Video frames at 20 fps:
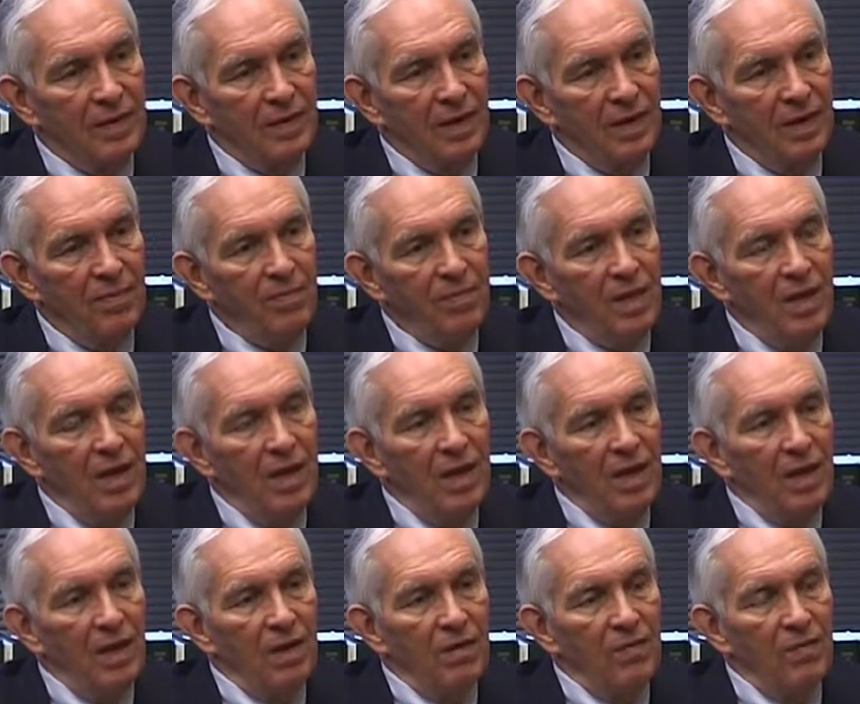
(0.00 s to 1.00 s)
and
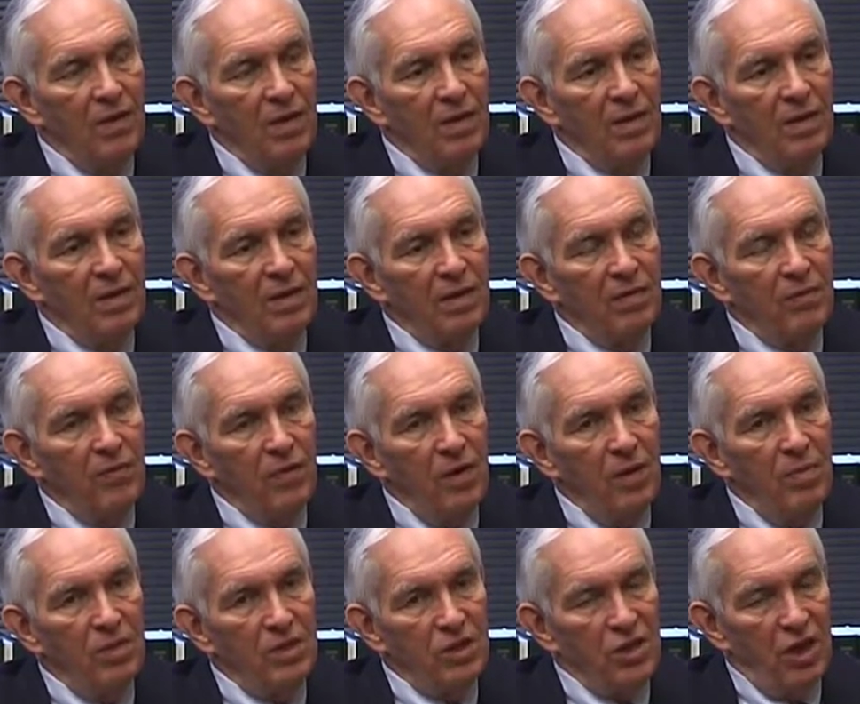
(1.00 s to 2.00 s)
what he's done.
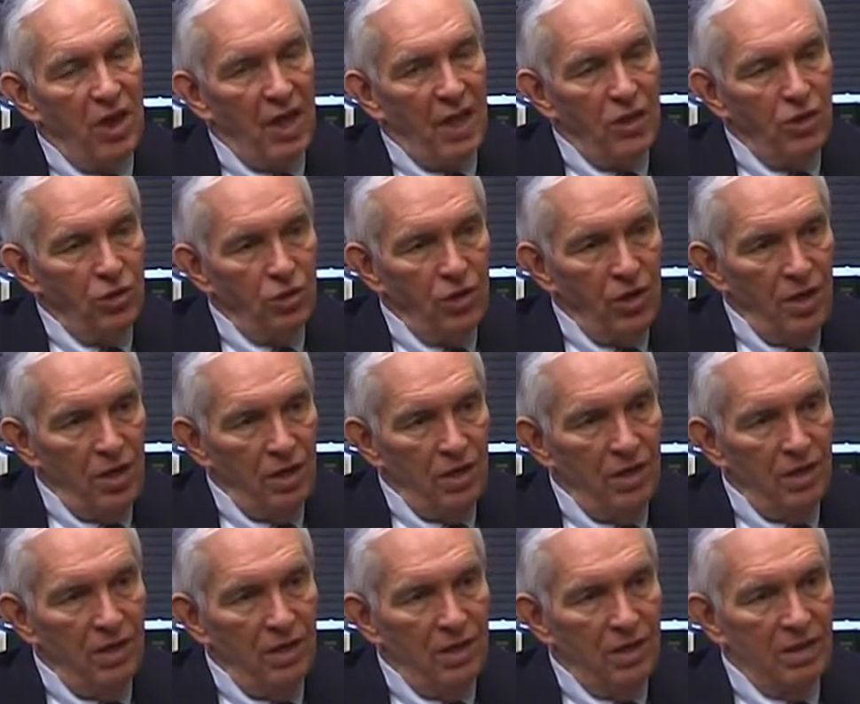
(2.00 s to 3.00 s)
Philip is an
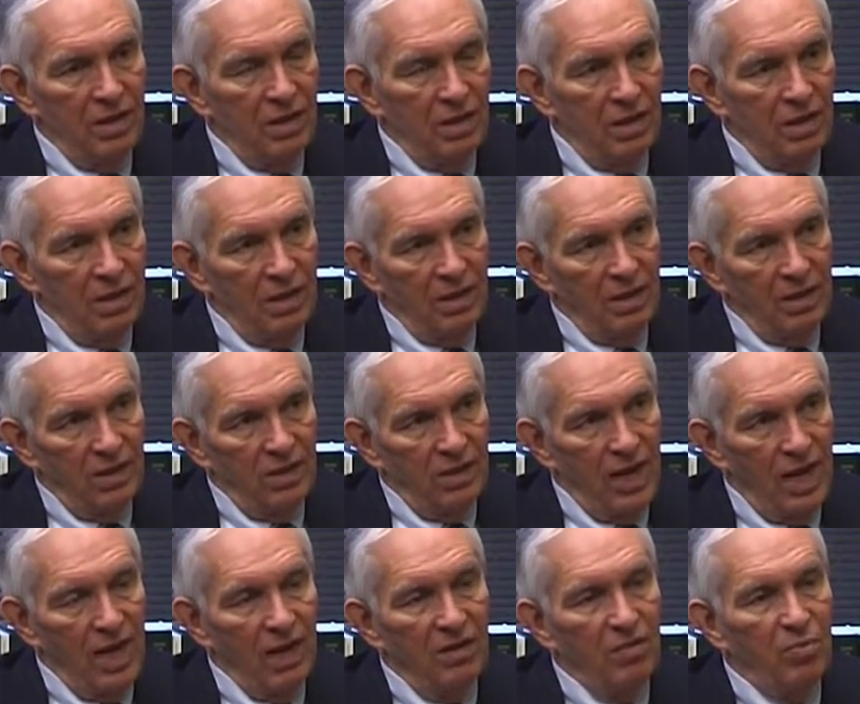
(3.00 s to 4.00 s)
engineer, the
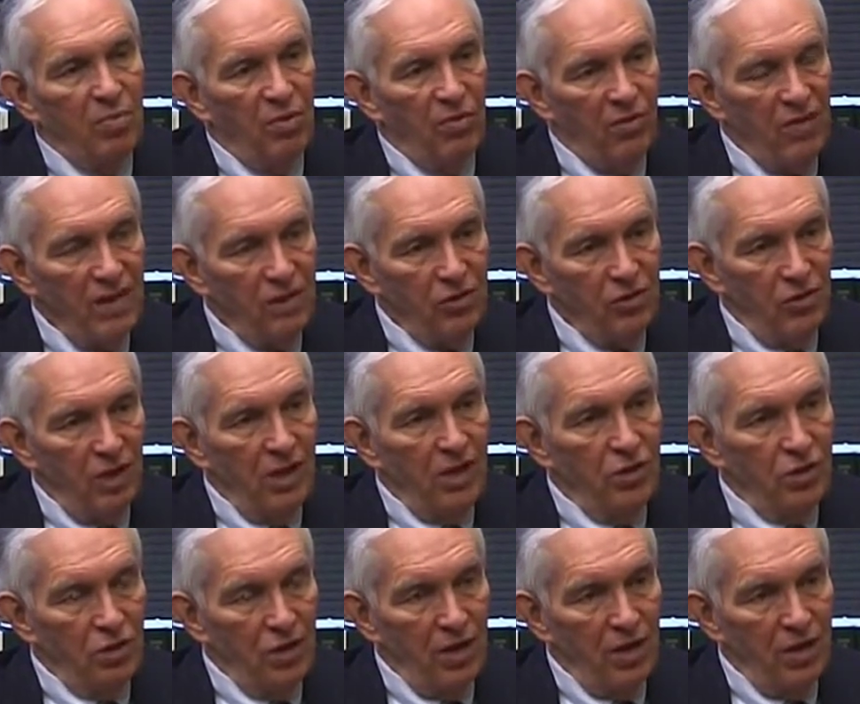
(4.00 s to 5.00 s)
title of professional
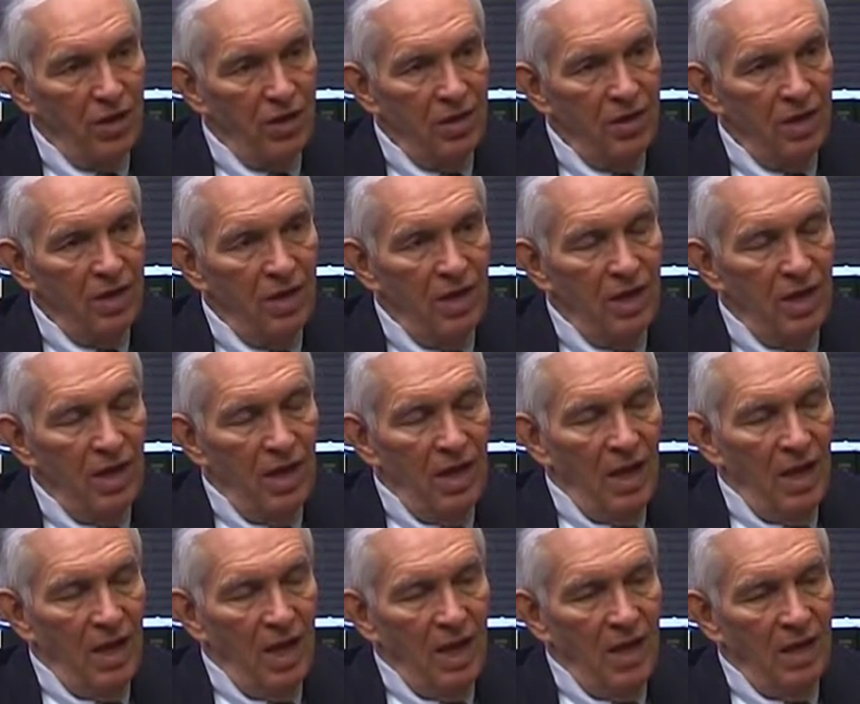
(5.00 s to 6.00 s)
engineer,
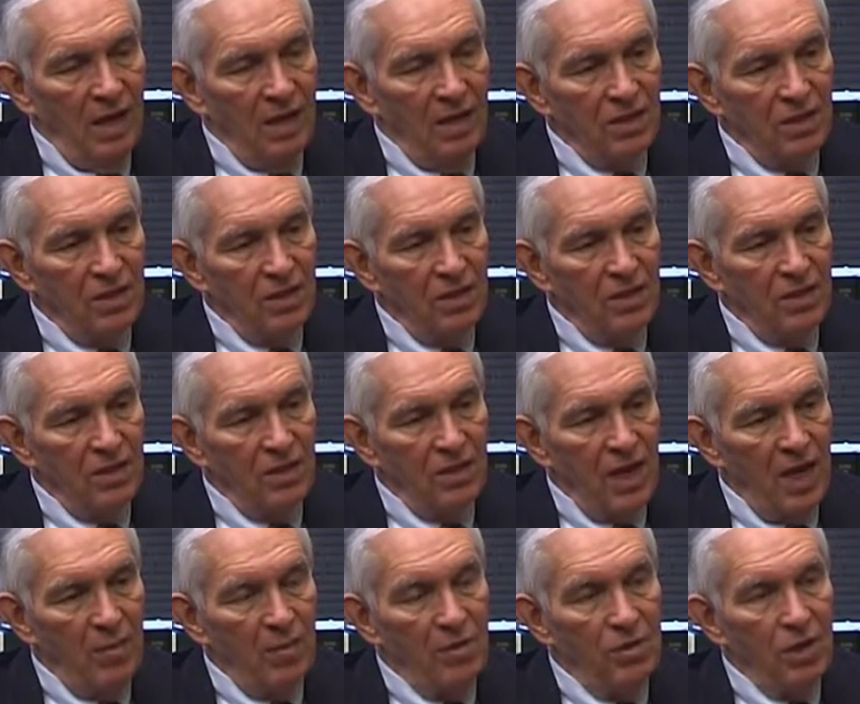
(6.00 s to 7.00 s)
and since the
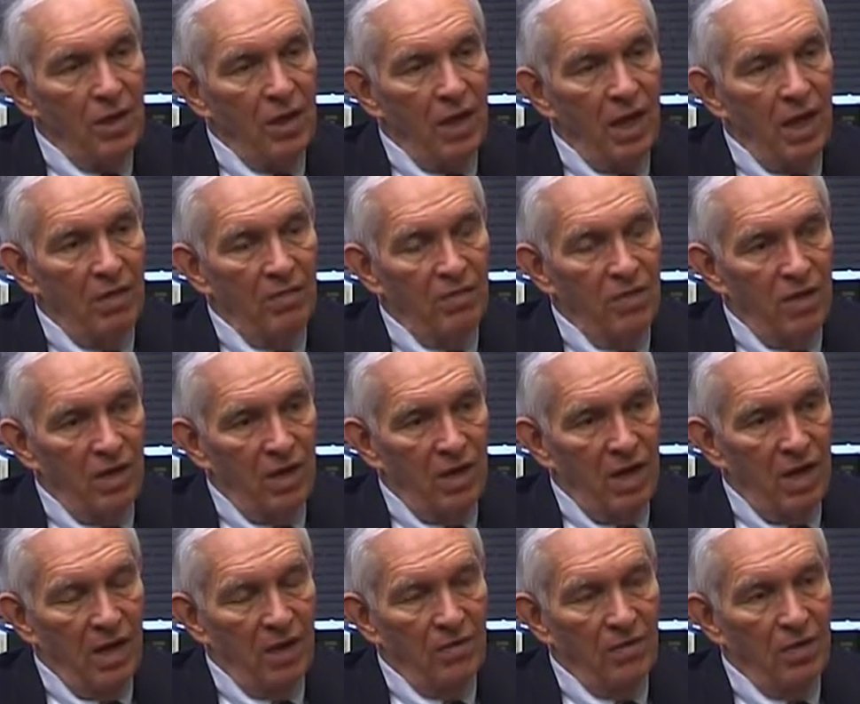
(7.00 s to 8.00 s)
time he's gotten out of
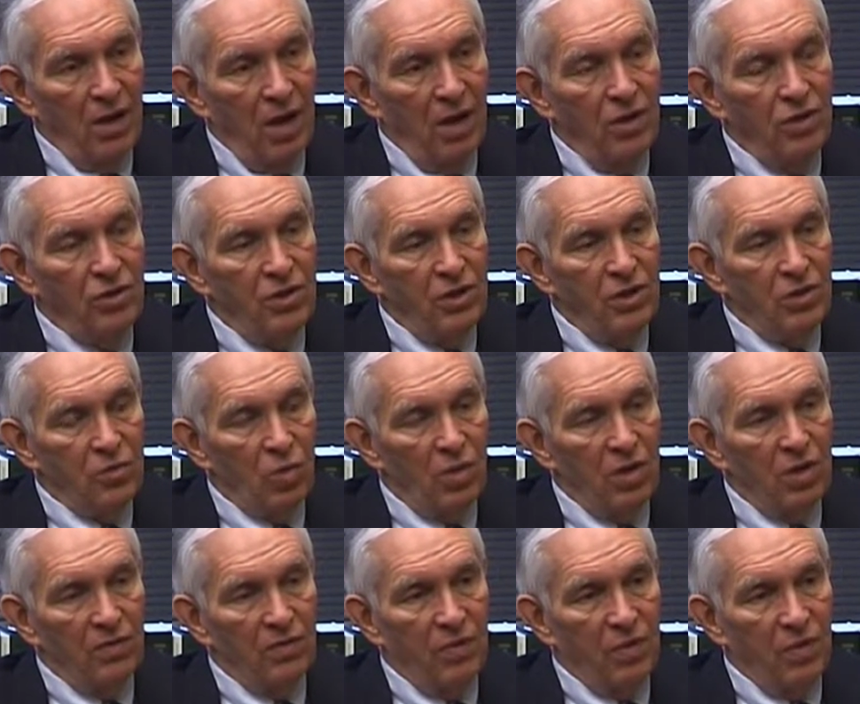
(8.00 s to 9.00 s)
college, he's
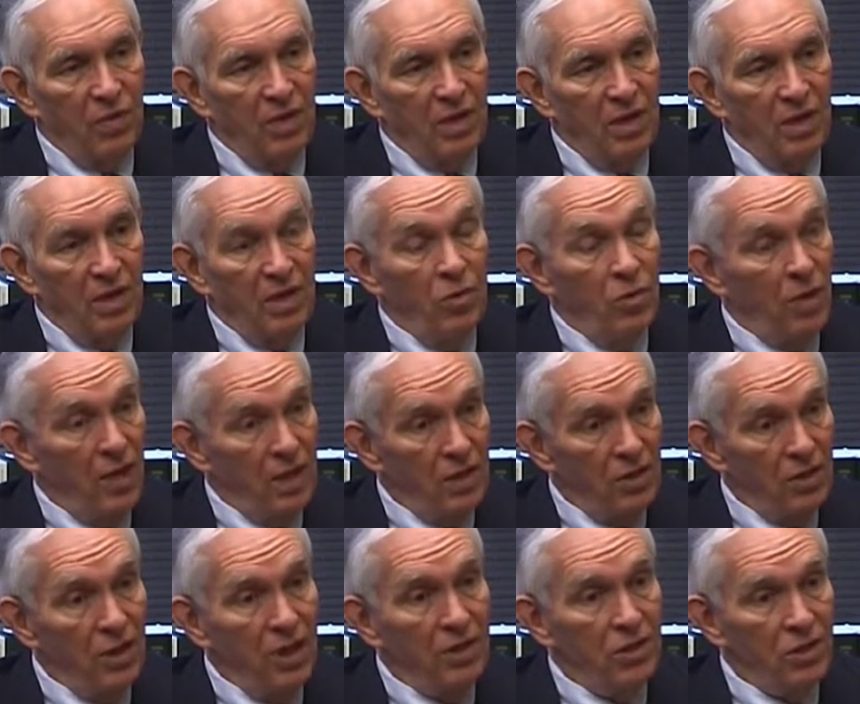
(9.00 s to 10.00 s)
worked for the United
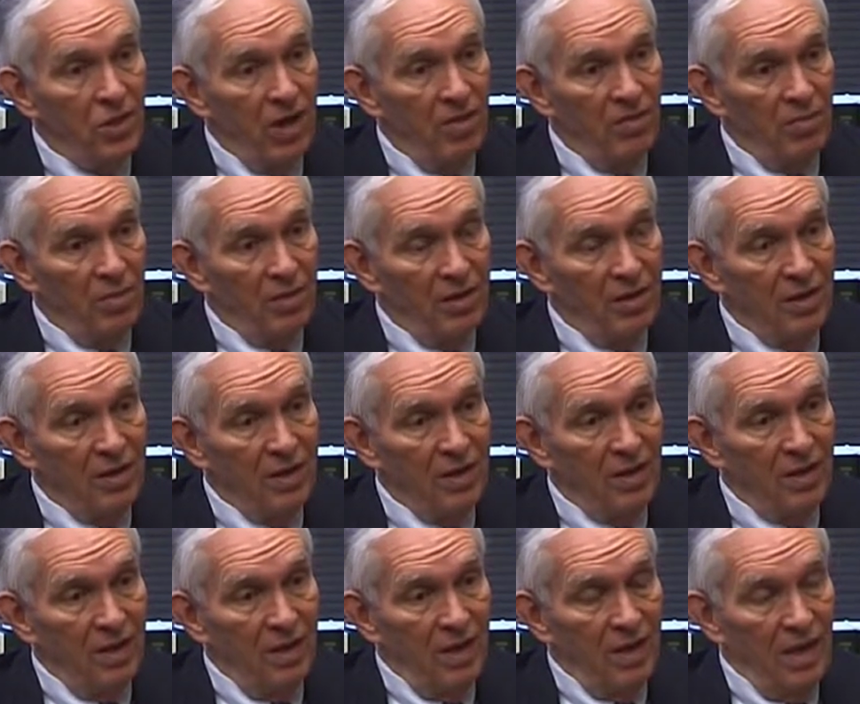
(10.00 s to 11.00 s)
States government,
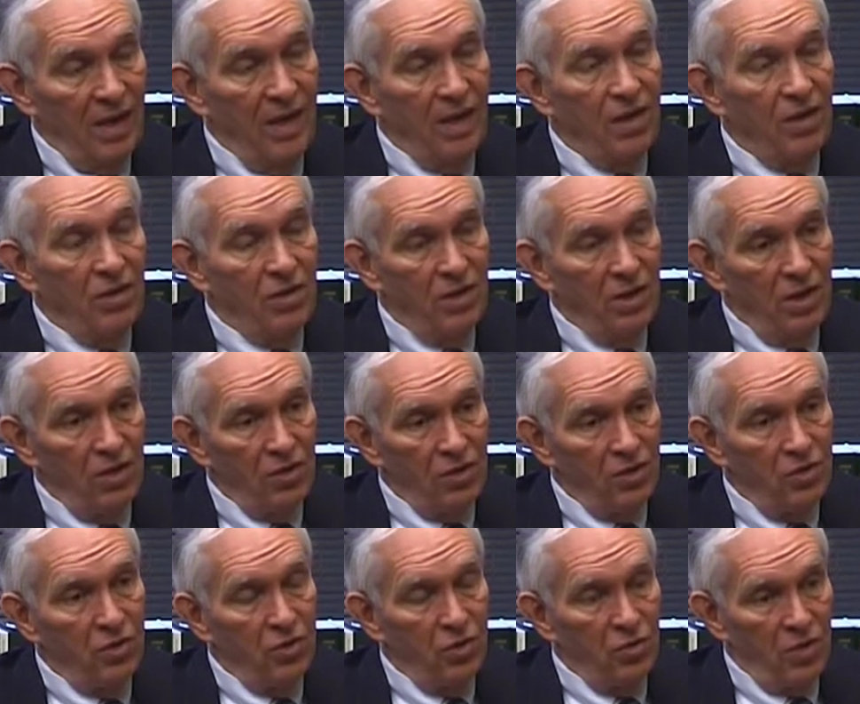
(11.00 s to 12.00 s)
and he continues
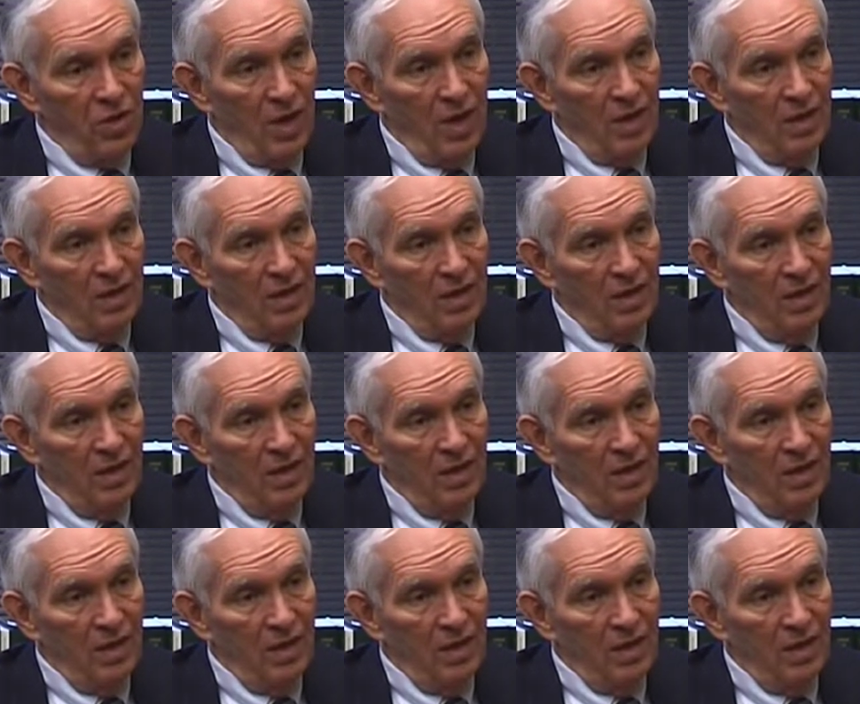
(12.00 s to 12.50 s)
to do that.